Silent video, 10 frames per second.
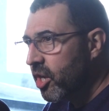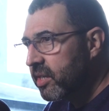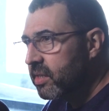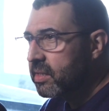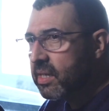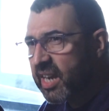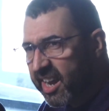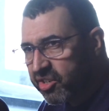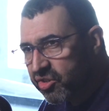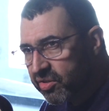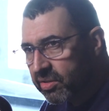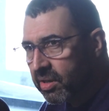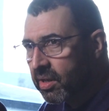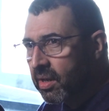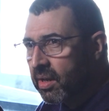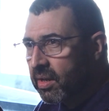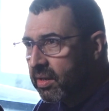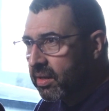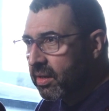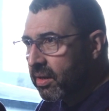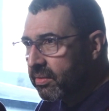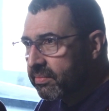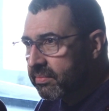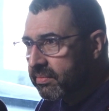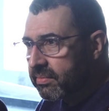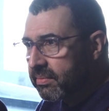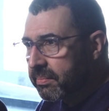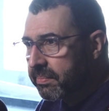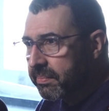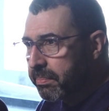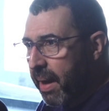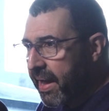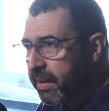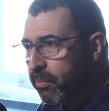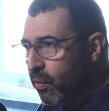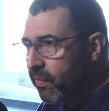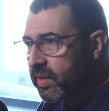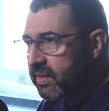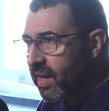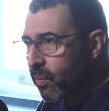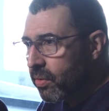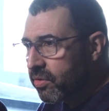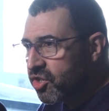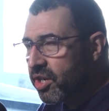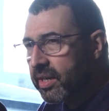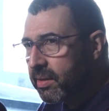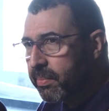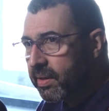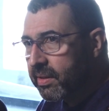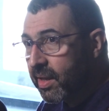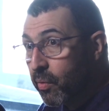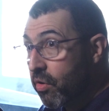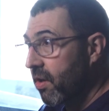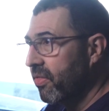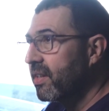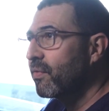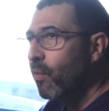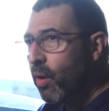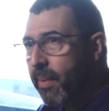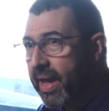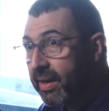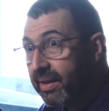chasing the connection, buying movies that were shitty, but they were on this format.